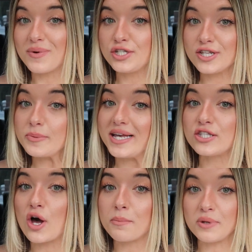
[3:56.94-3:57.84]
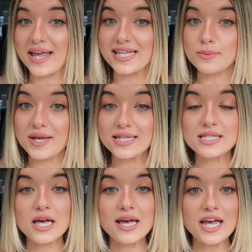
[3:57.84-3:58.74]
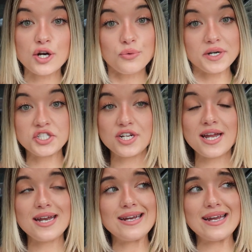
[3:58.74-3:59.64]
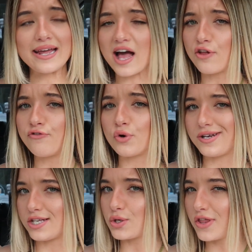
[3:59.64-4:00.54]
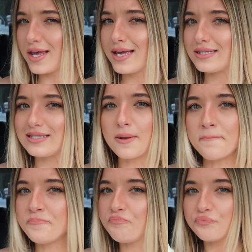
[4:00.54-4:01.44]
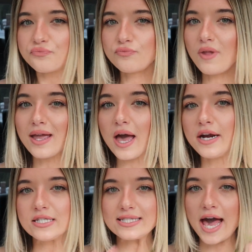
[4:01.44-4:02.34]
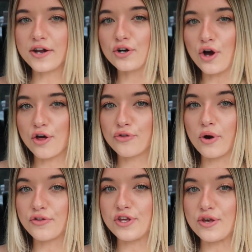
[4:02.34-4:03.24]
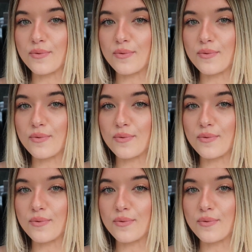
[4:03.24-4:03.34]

went to this place called Blaze Pizza. It originated in California, so I think it's kind of scattered all throughout the